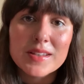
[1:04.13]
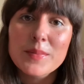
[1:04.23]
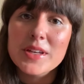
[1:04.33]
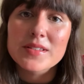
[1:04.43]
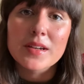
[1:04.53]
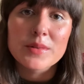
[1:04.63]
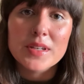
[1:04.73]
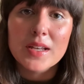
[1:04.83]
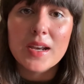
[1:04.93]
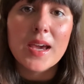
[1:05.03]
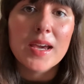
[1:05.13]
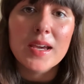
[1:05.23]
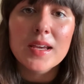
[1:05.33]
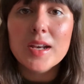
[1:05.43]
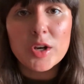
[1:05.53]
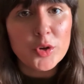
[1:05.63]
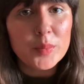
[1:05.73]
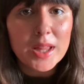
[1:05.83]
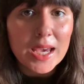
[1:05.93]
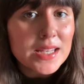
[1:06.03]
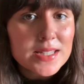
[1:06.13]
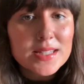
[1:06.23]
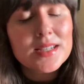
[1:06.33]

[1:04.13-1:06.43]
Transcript: because I was in a new place.